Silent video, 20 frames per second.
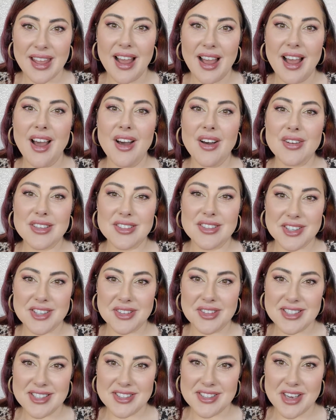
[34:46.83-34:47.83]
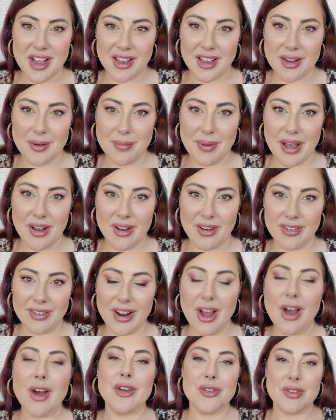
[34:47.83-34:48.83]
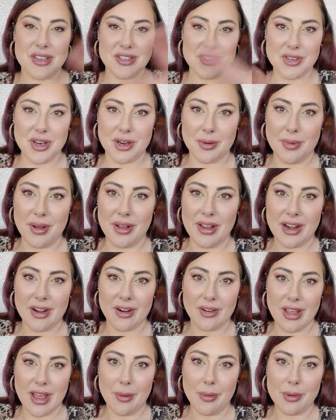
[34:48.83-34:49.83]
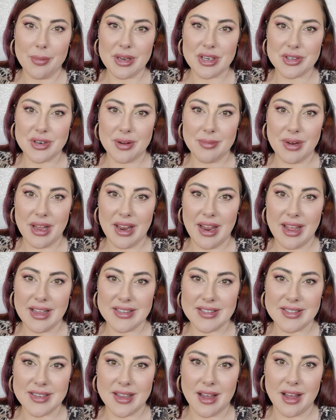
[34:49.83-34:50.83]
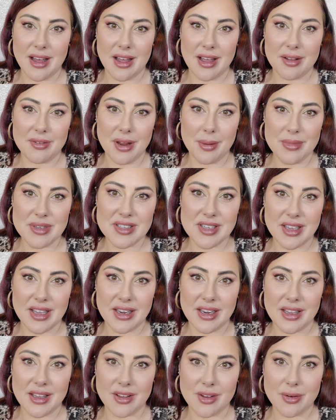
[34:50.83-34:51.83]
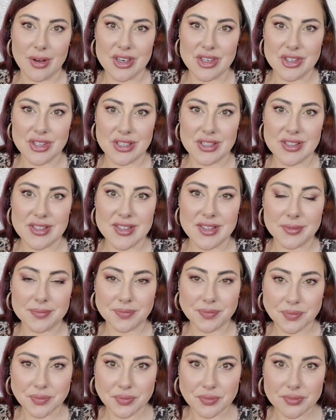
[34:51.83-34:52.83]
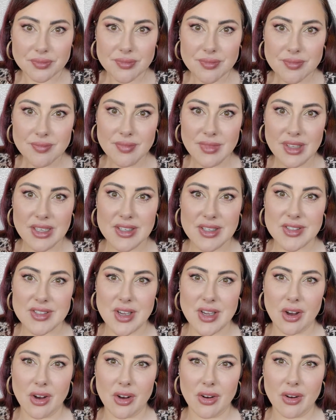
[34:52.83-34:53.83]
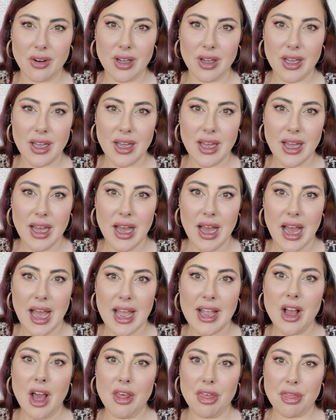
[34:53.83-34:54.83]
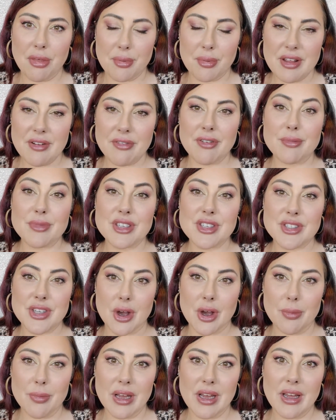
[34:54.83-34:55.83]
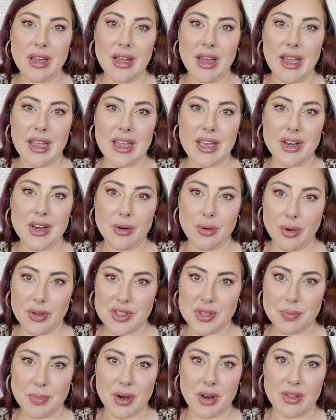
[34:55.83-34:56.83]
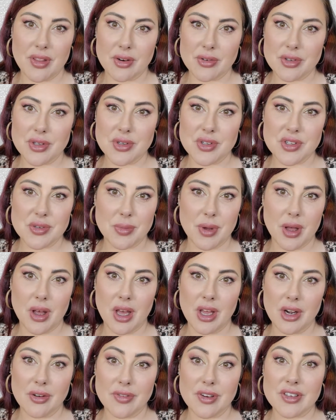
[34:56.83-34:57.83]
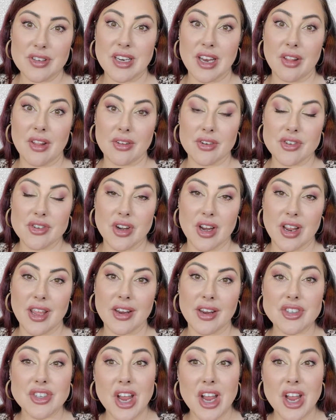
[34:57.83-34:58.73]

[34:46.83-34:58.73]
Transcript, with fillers: Oh, so Liz is talking about, oh, you guys are talking about hair. Okay, I want to make sure I'm not not missing any questions. So I got 3 from Soma. I hit a growth spurt and they're too small, $150 down the drain.